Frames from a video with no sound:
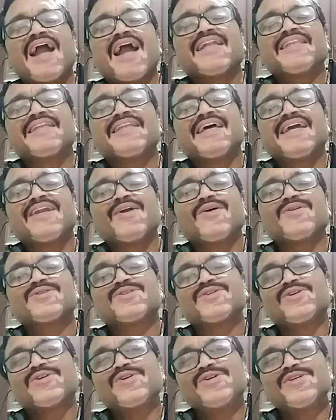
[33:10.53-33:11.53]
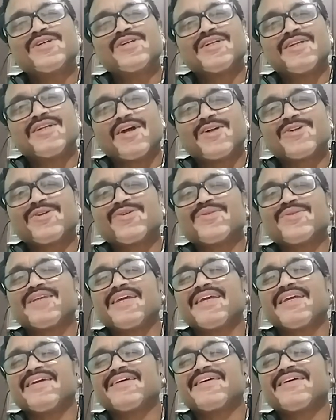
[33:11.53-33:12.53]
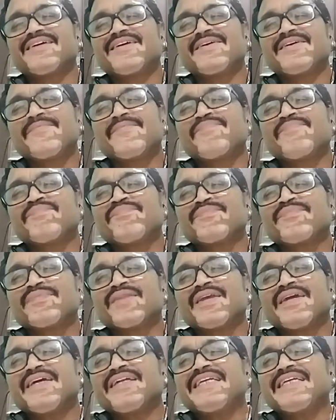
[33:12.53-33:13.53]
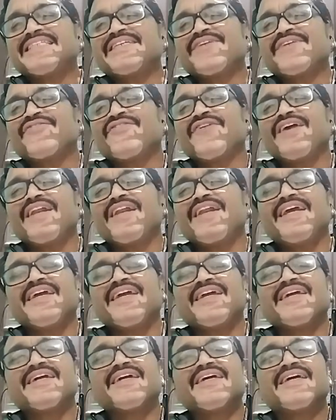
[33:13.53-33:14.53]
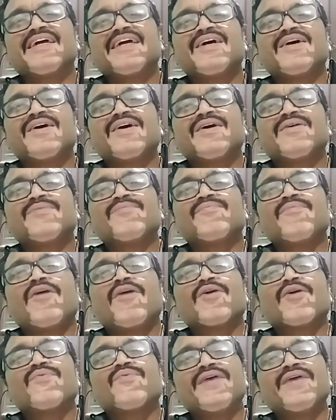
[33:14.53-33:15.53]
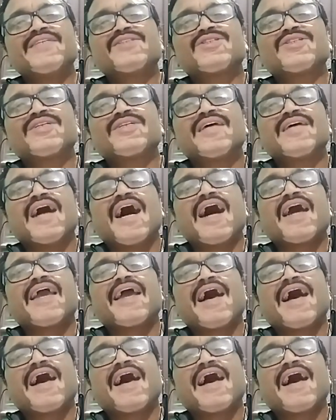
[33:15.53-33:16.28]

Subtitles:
and then also not to think. It is a feeling for which I